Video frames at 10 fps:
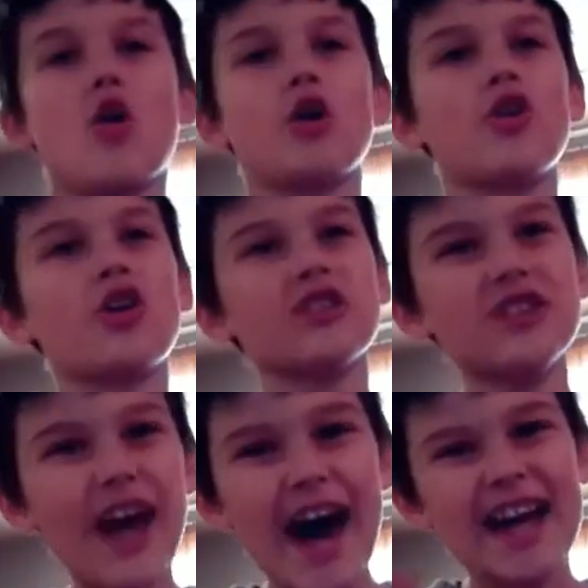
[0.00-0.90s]
on our
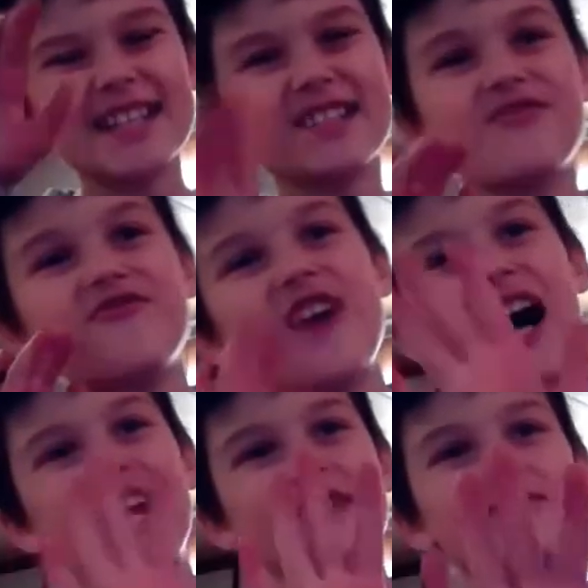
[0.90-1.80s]
last
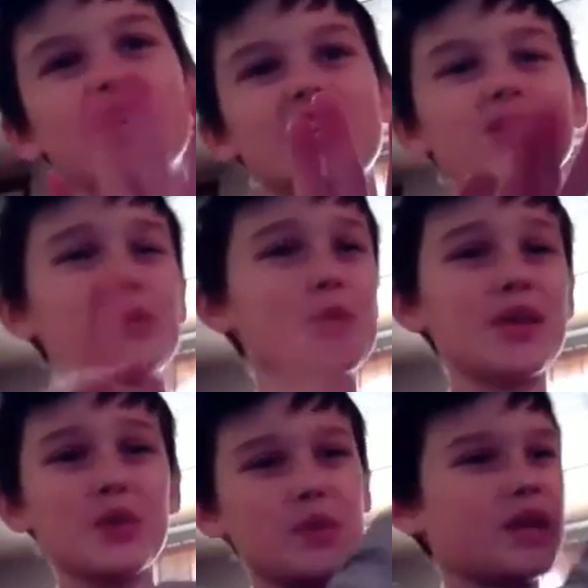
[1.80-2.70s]
five guns, we
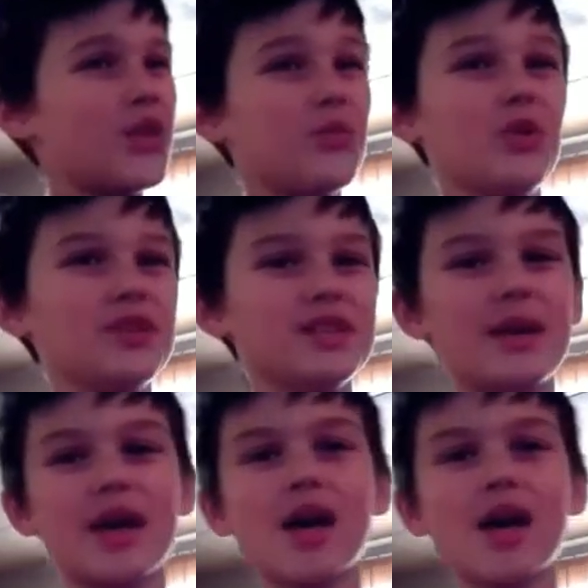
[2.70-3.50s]
went through the other ones